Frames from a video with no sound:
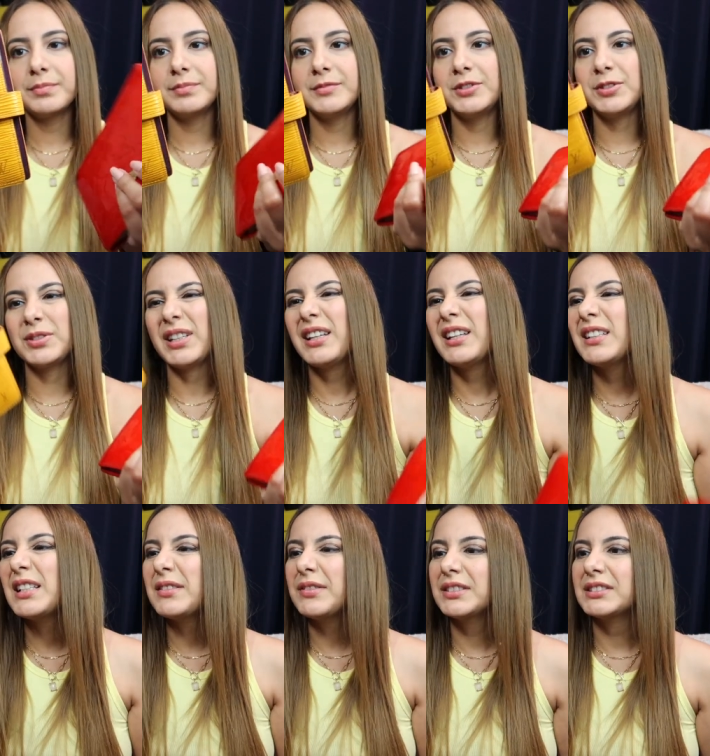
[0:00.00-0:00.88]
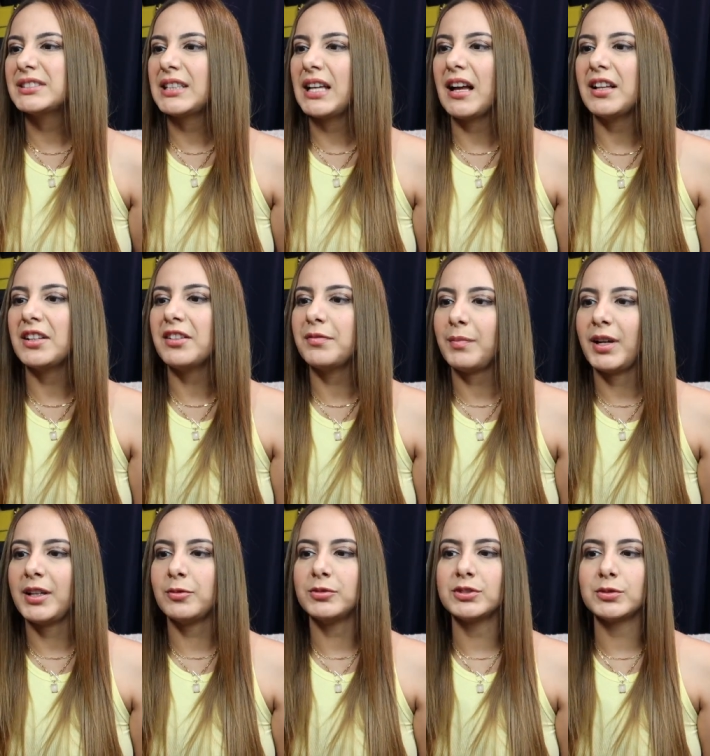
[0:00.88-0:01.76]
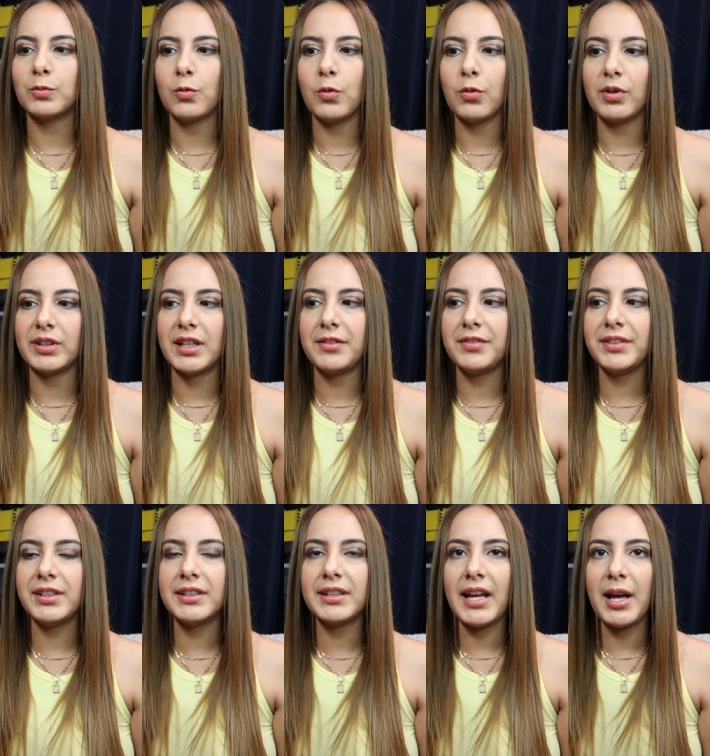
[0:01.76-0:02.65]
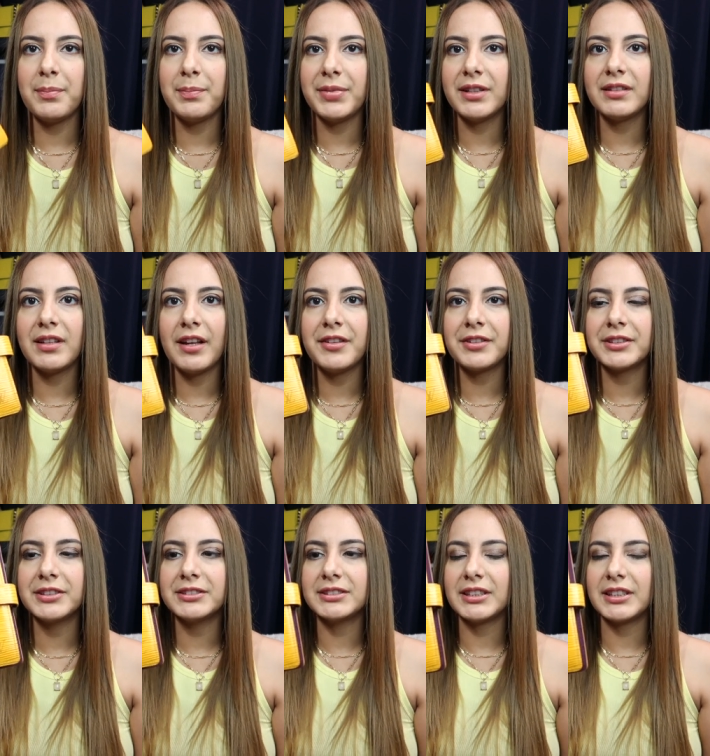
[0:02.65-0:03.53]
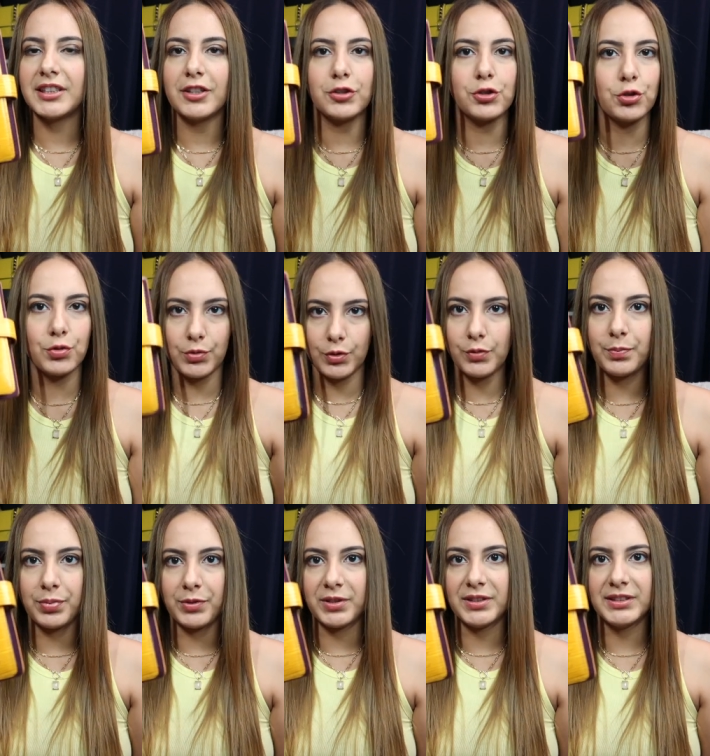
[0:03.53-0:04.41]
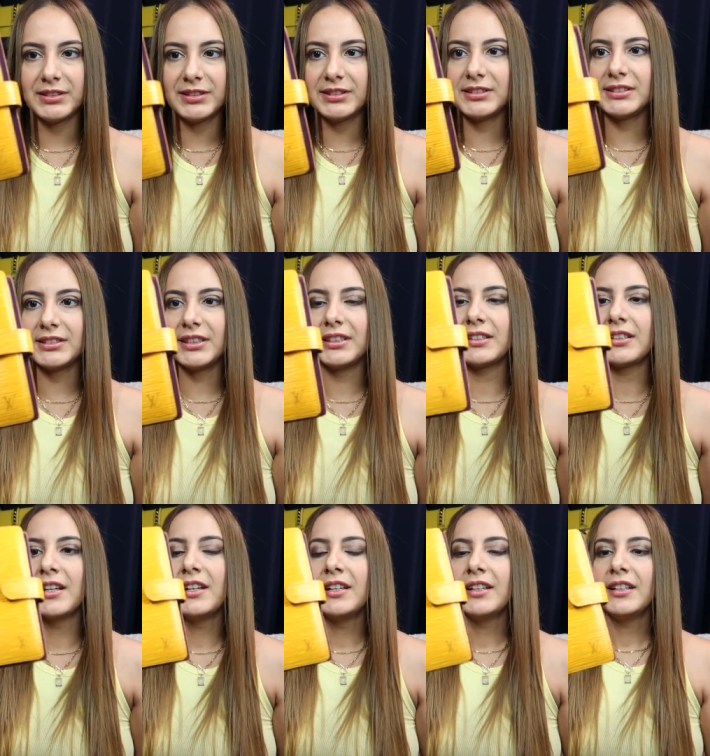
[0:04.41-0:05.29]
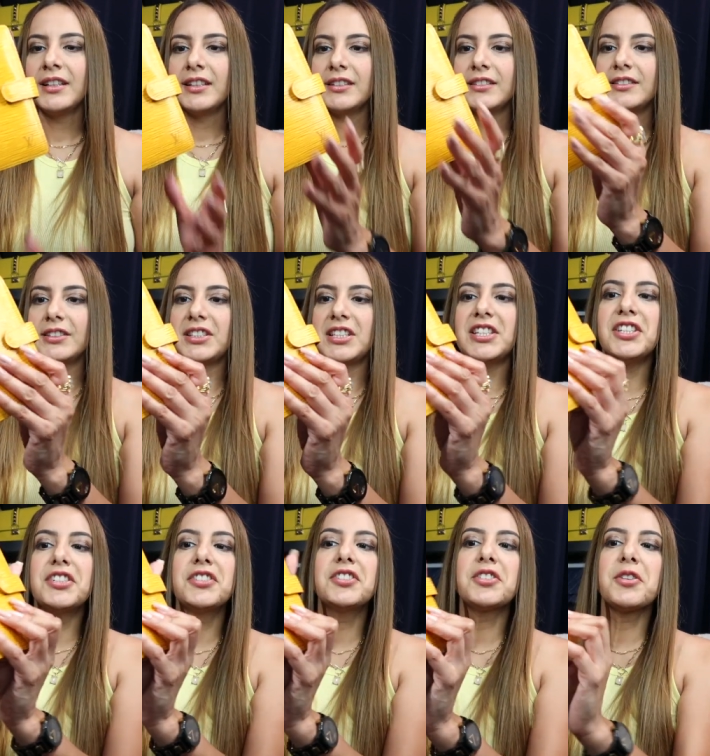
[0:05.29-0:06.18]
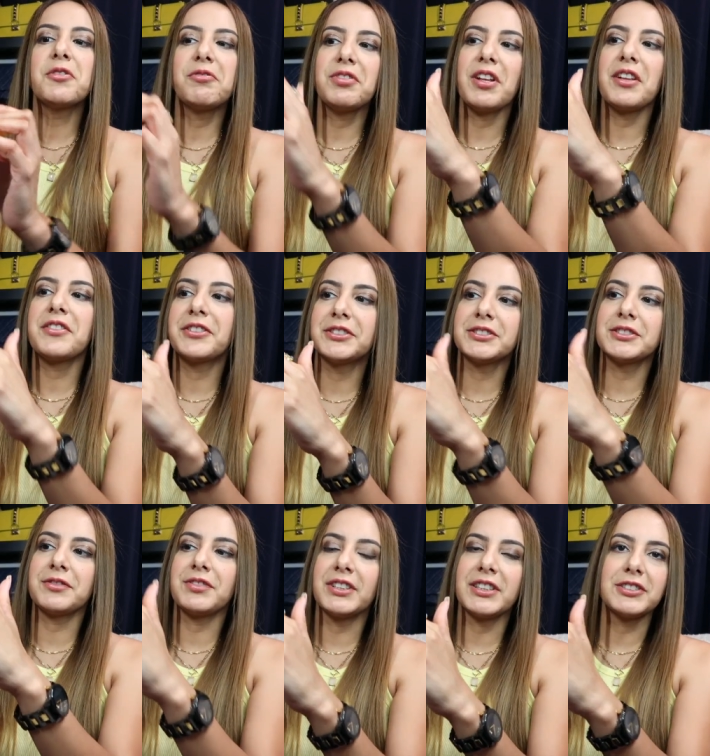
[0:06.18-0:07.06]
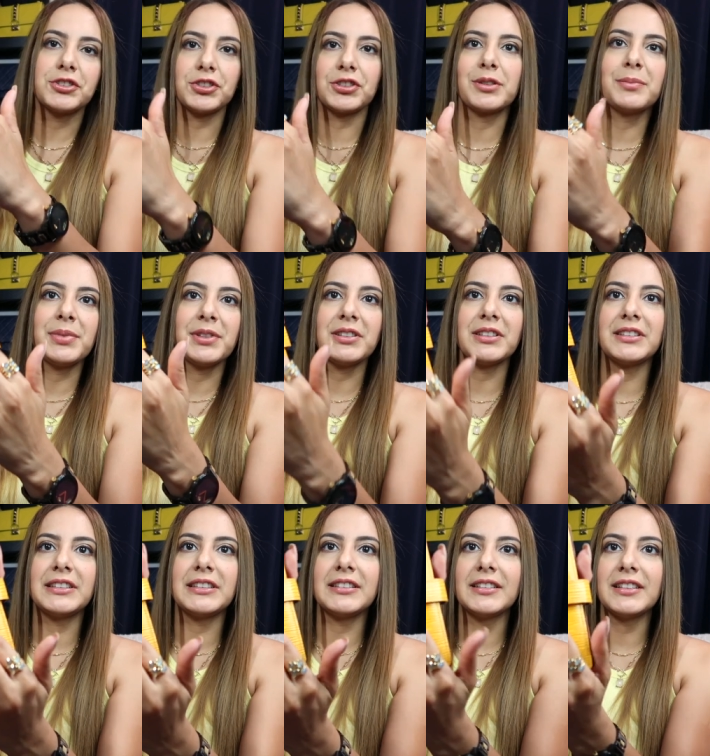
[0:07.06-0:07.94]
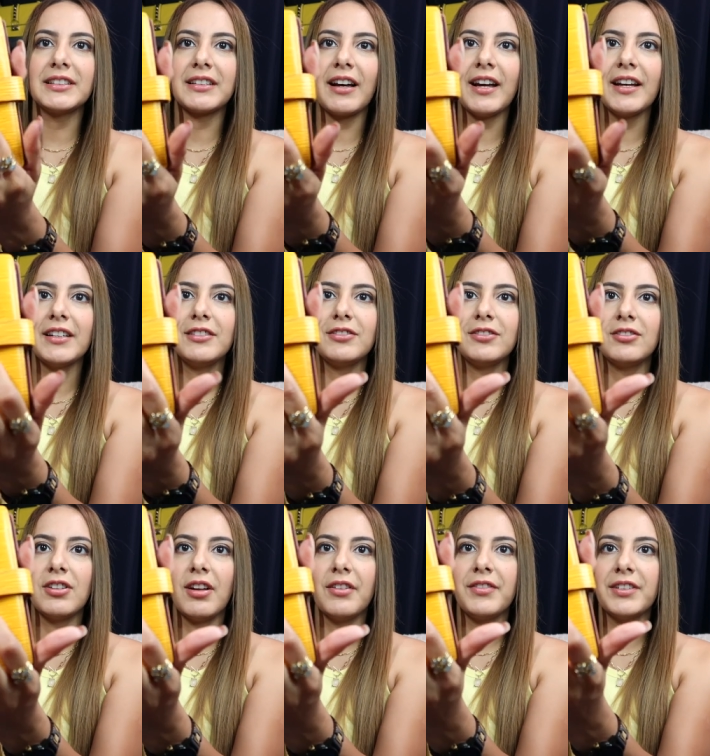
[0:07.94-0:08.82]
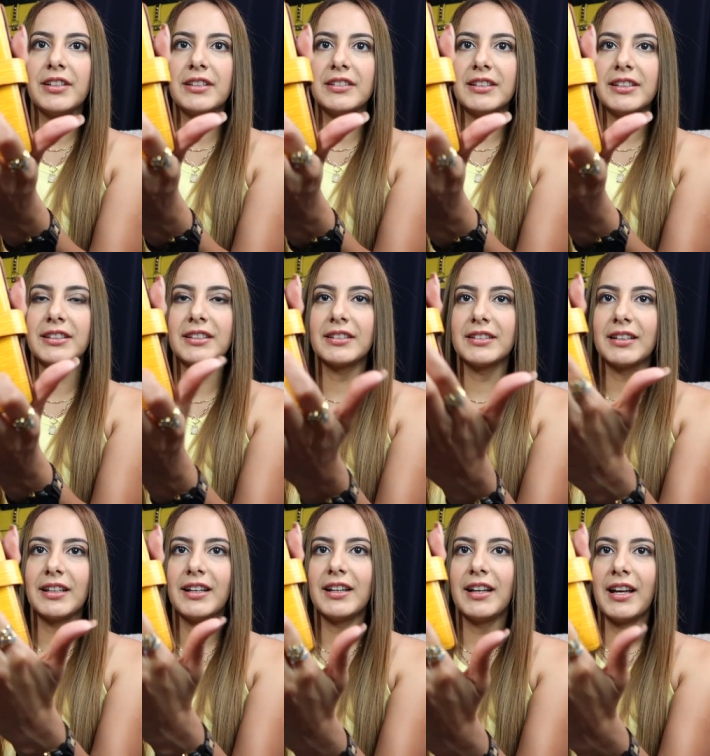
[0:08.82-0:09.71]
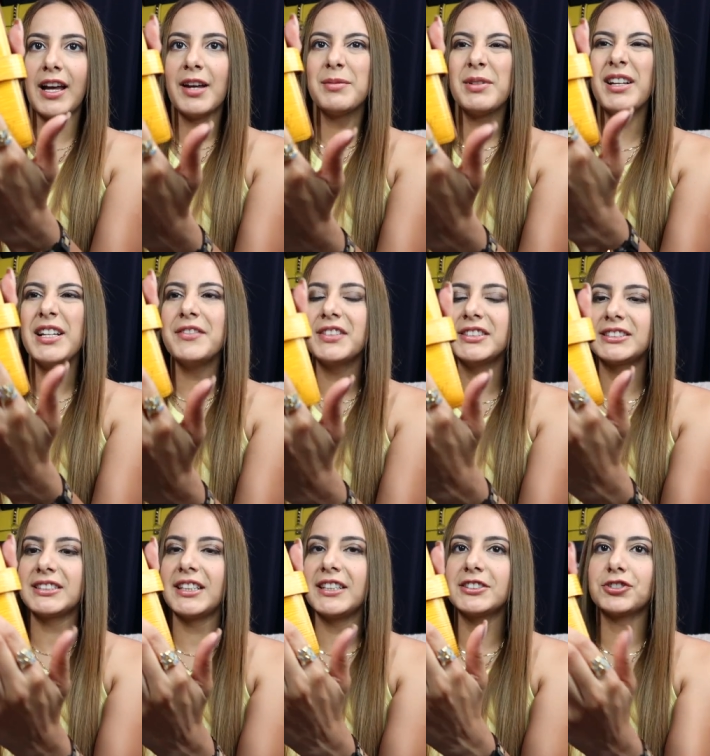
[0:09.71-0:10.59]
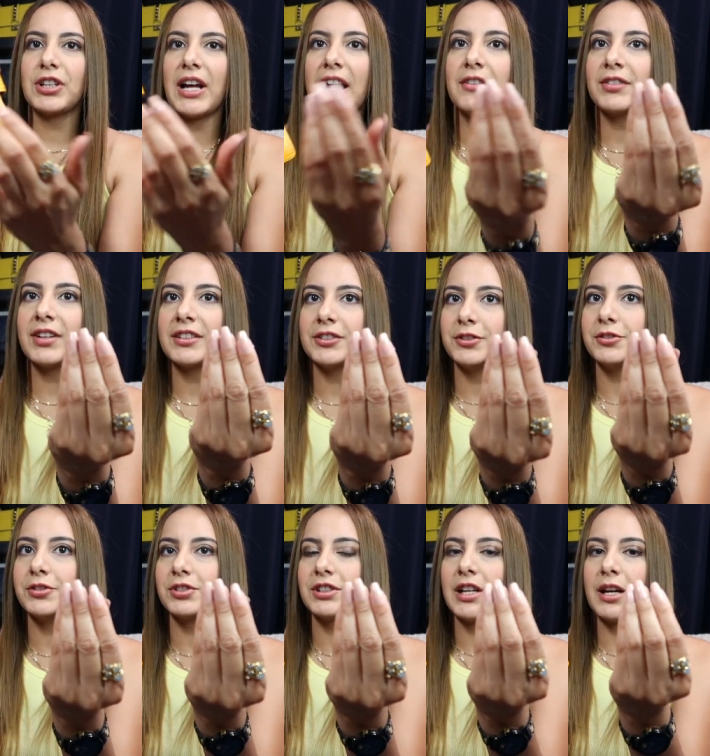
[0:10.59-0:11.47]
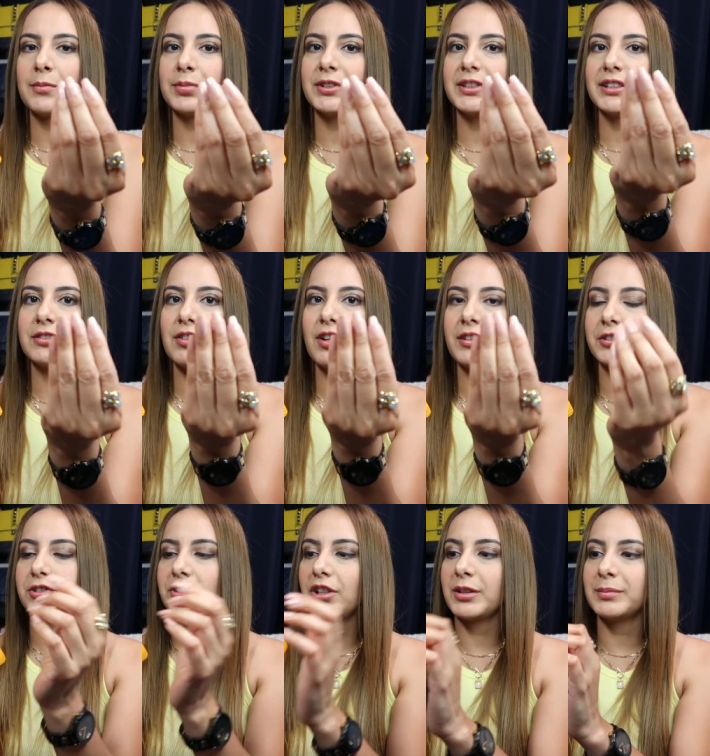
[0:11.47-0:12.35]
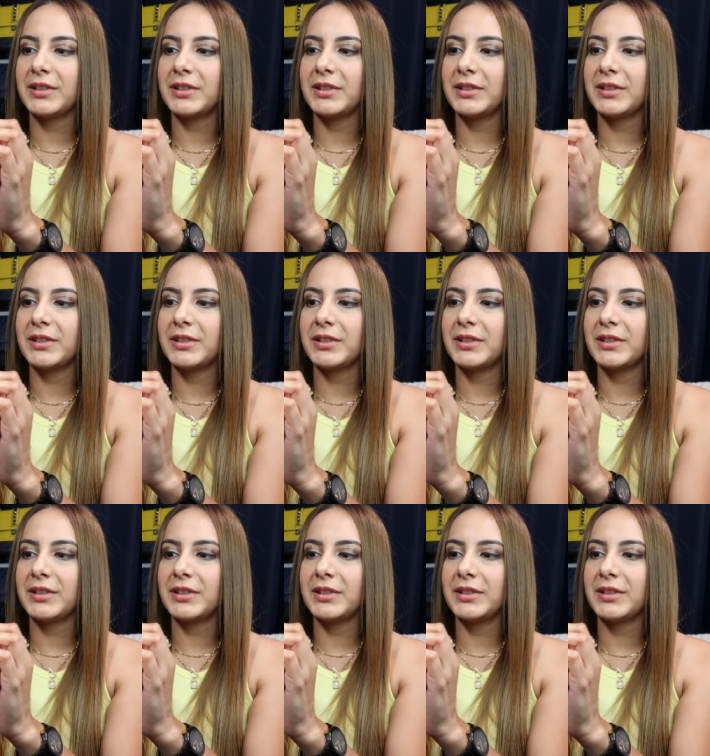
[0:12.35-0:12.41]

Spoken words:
you can't even tell if mine was worn. I feel like epi leather is like a trooper. This is like the king of leathers of like durability. Like I love it. Like I'm not even scared. I've usually got pretty long sharp